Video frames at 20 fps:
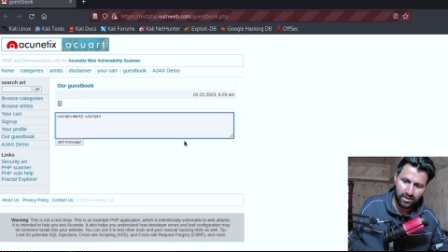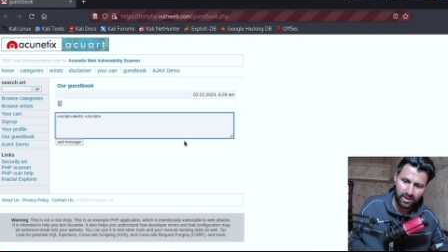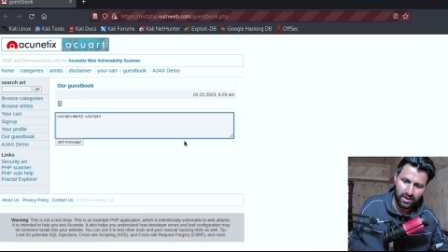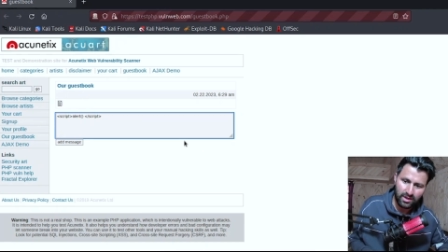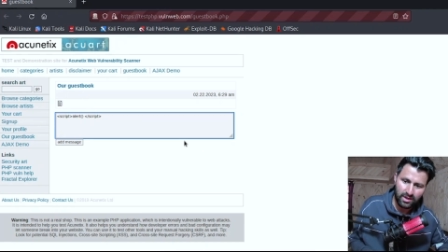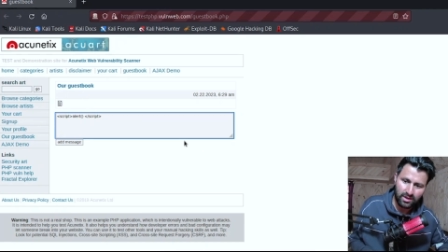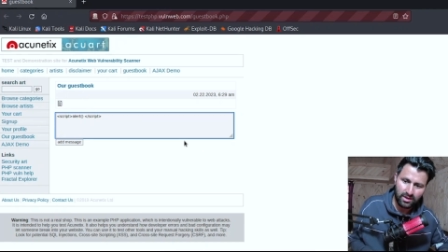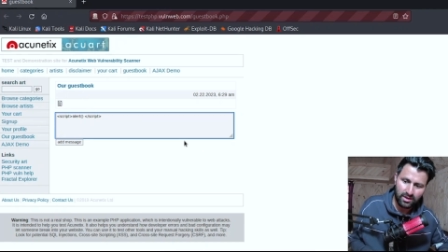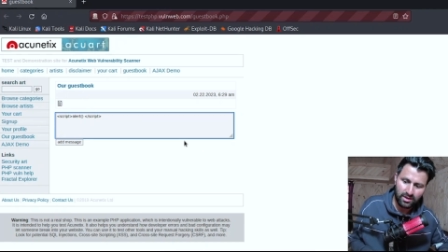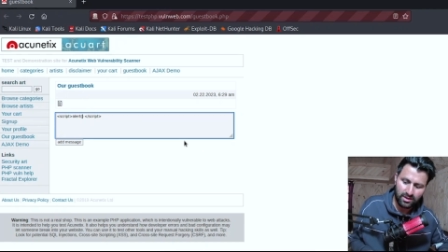
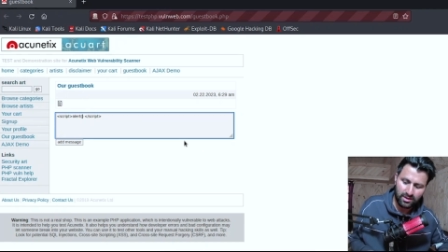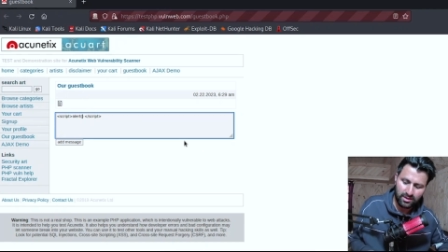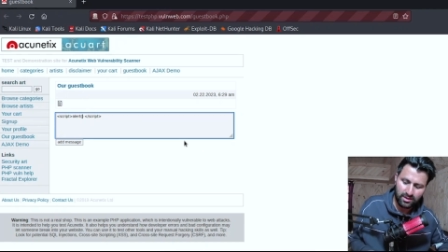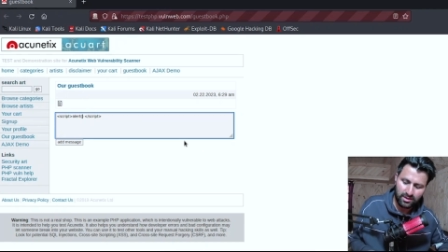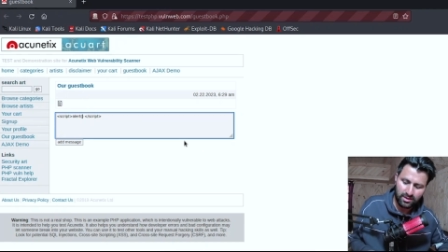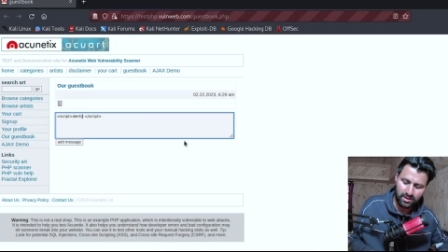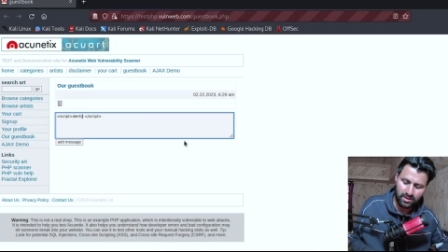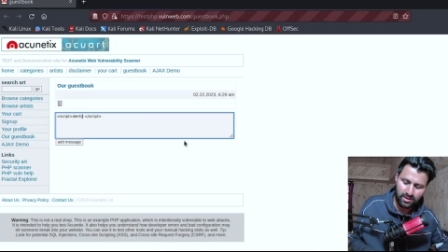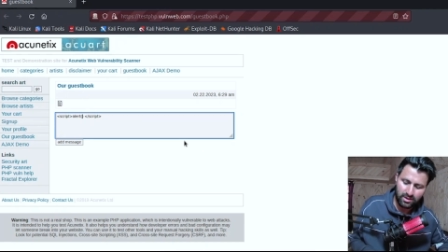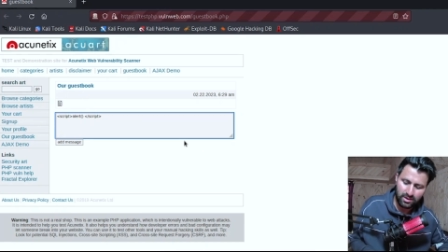
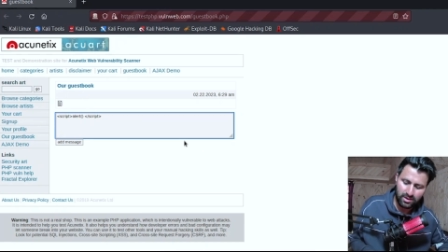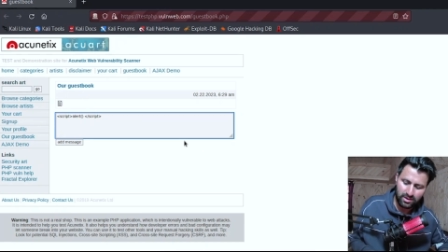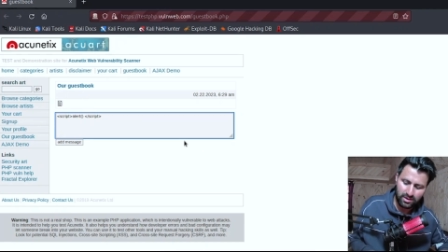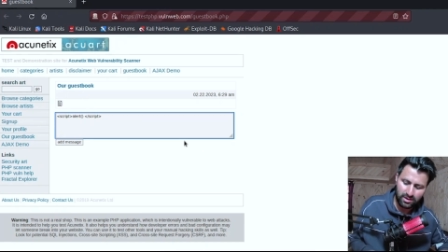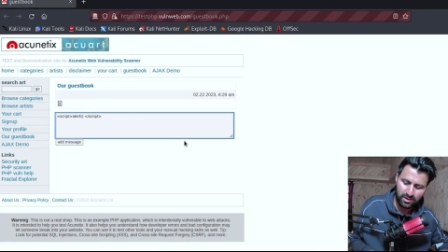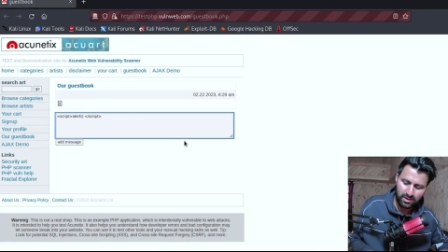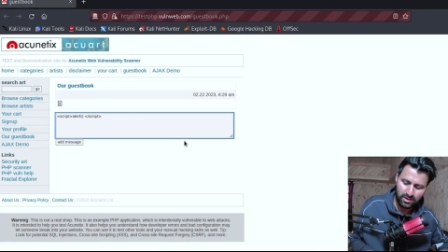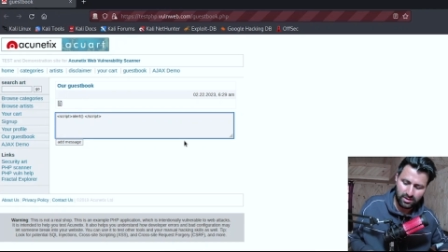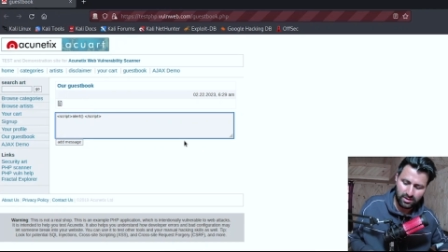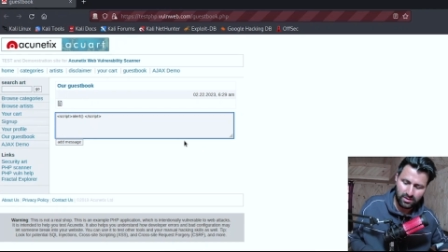Alert
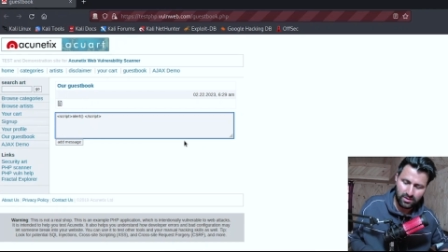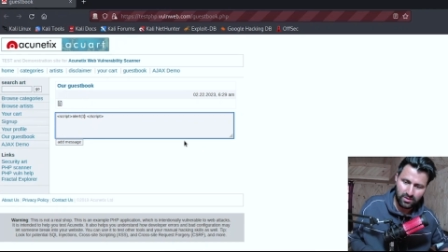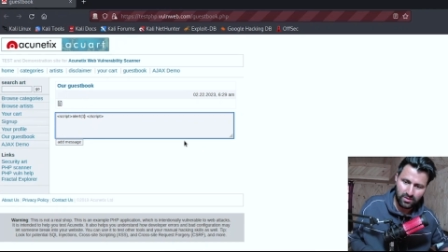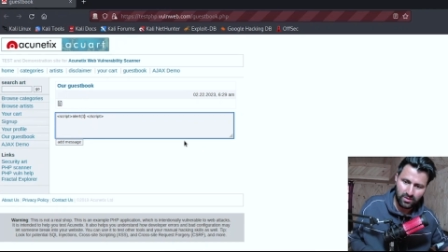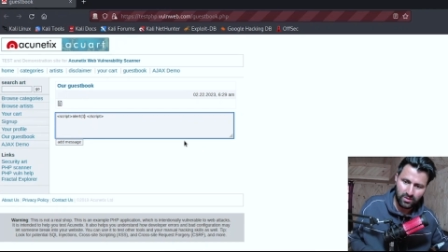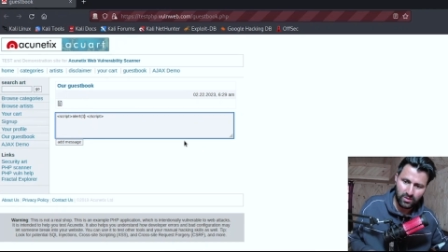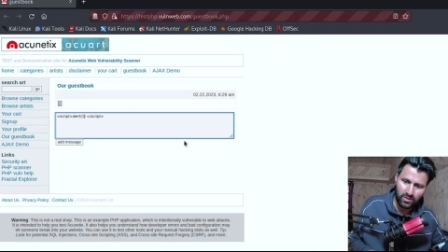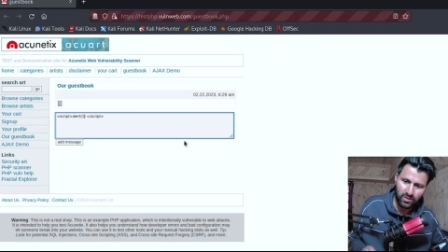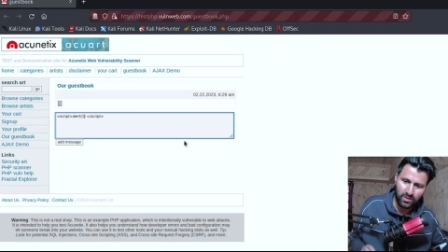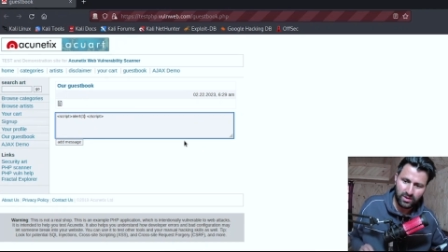
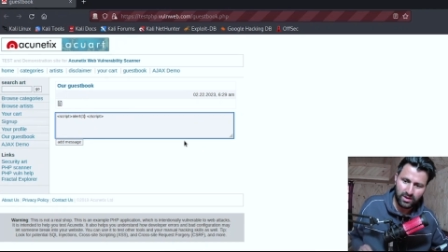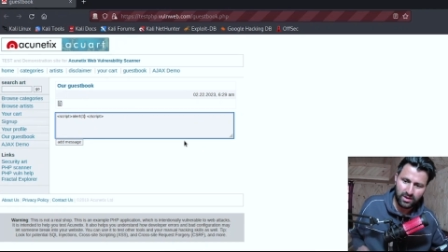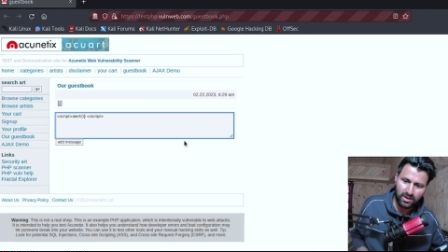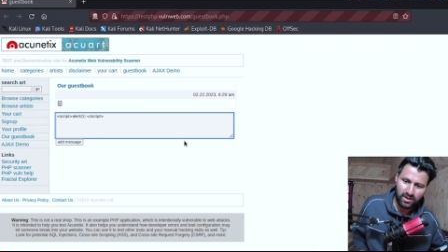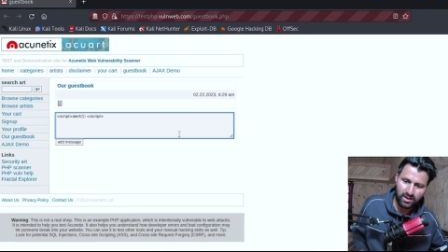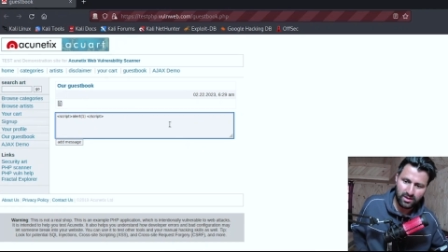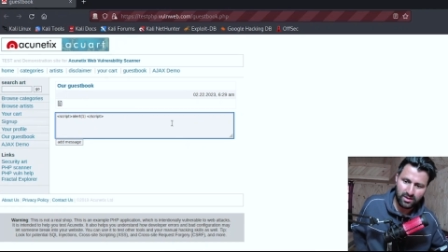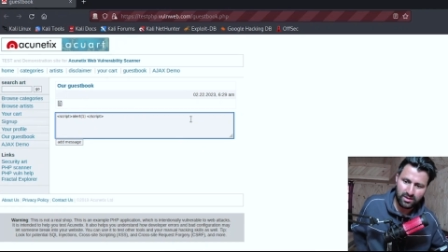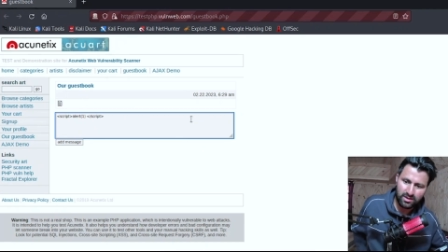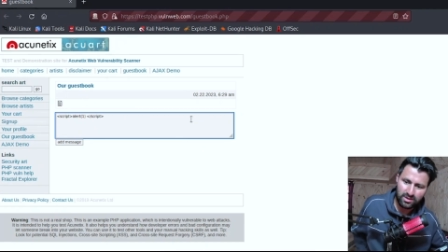
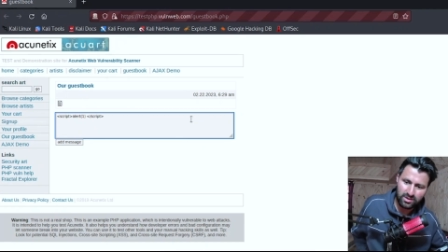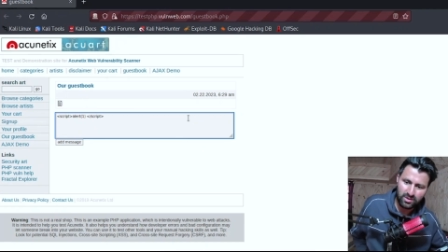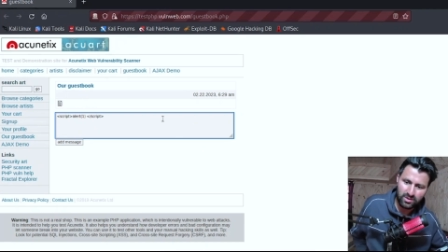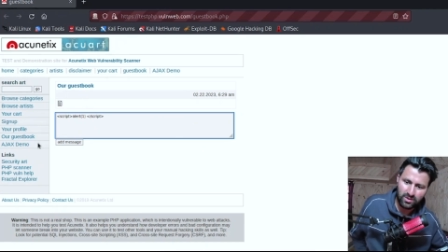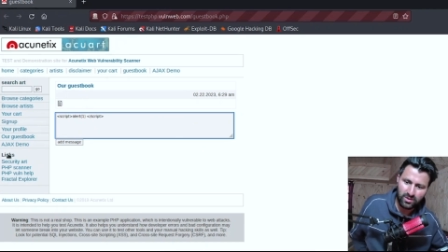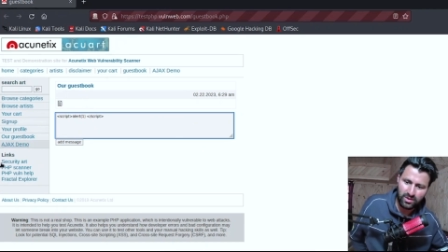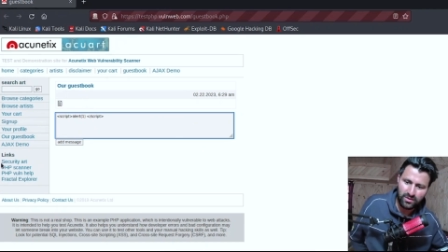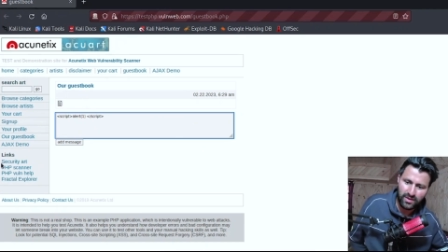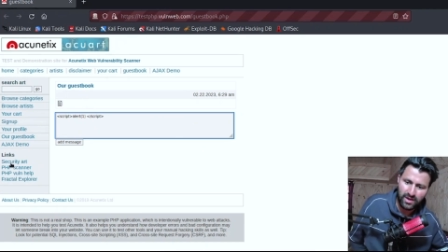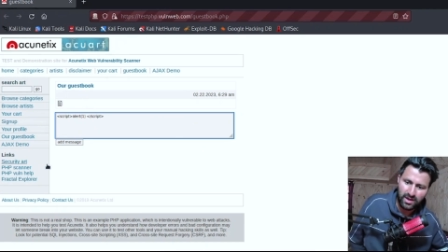one.
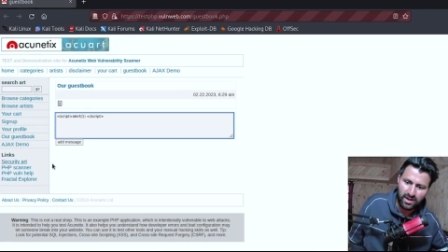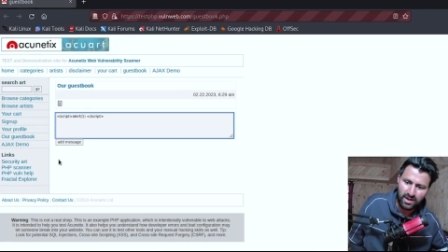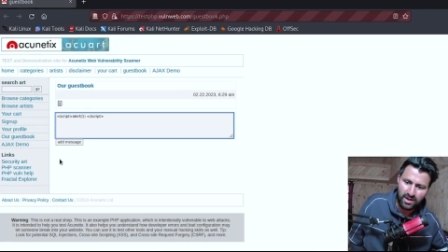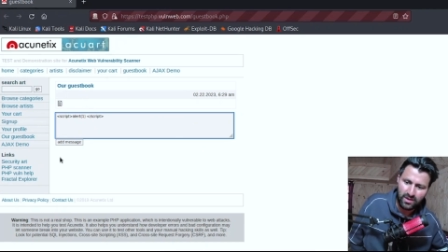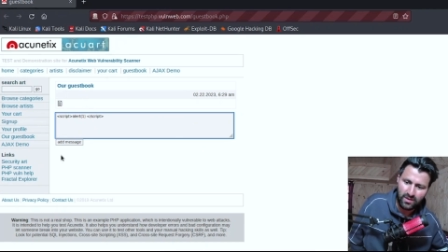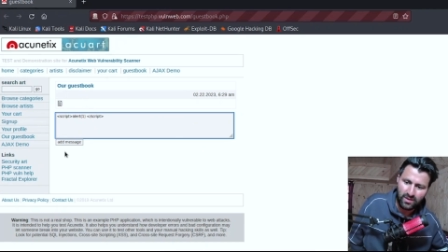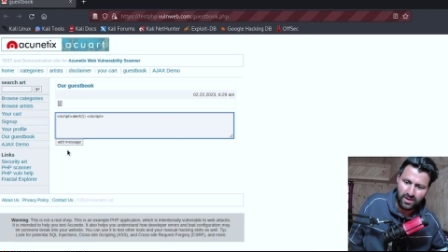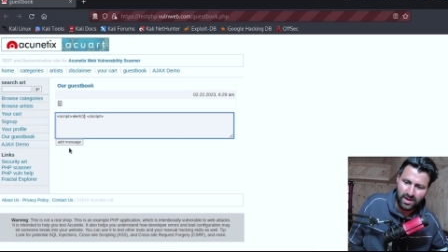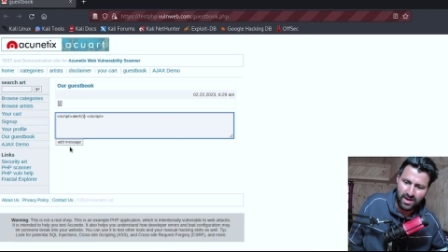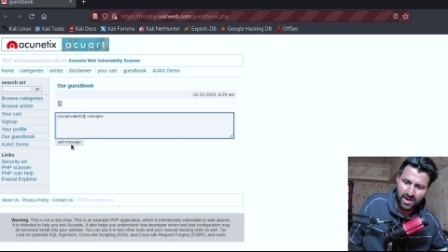So if I
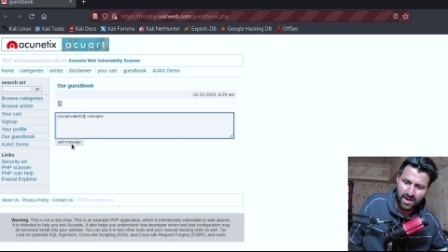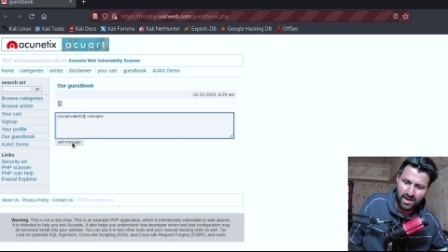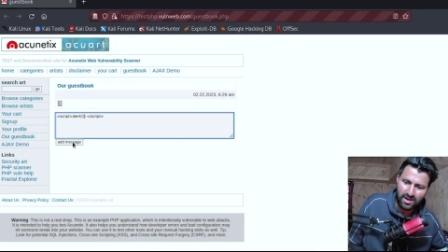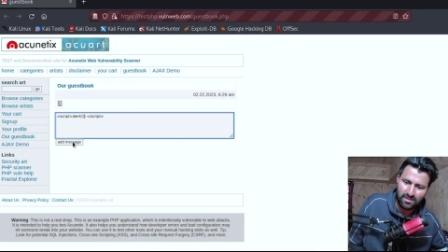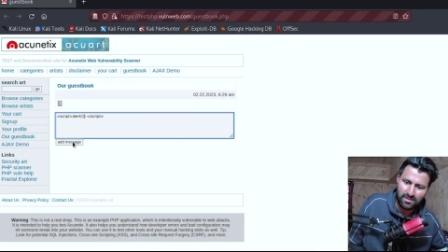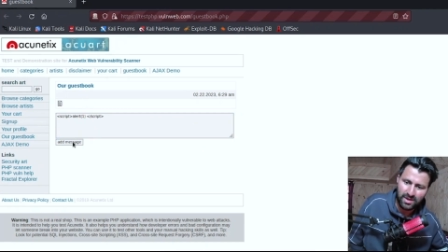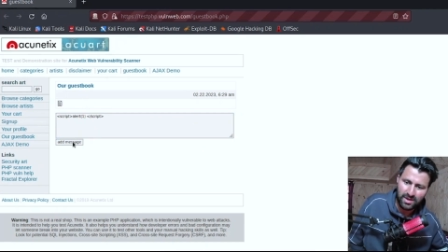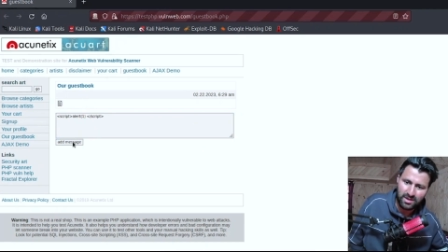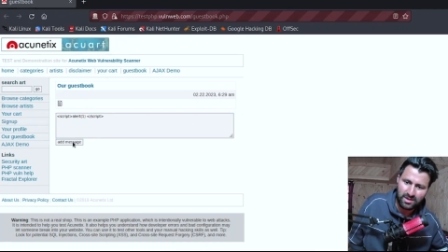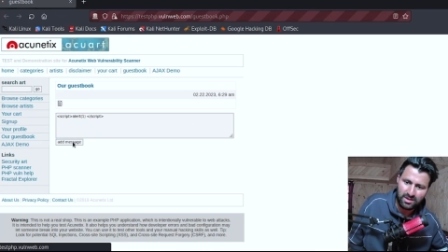click on
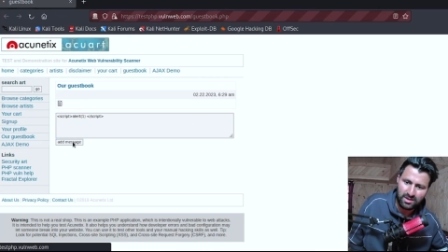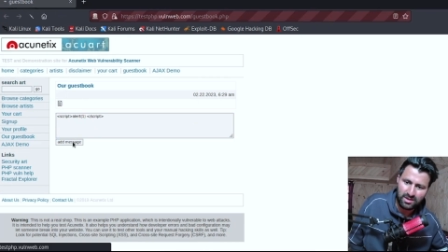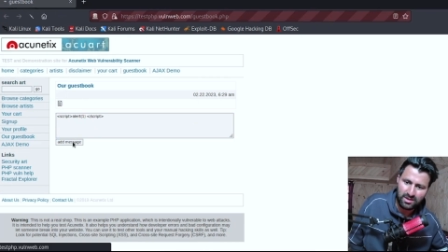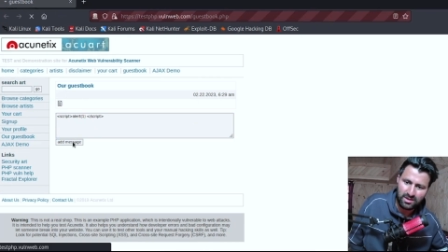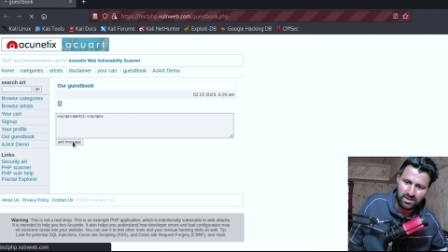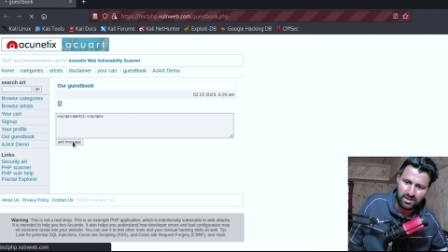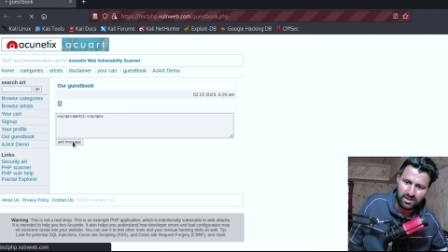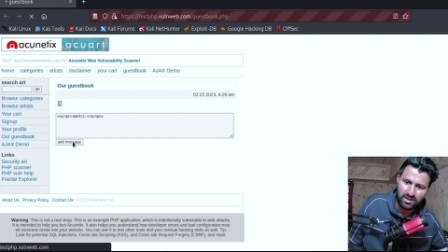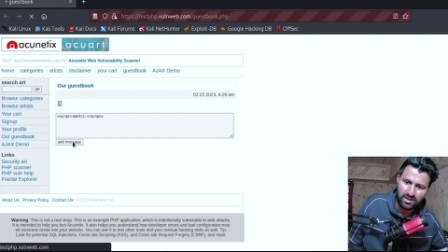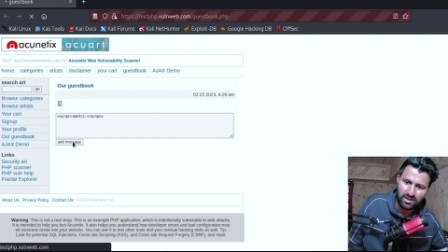add message,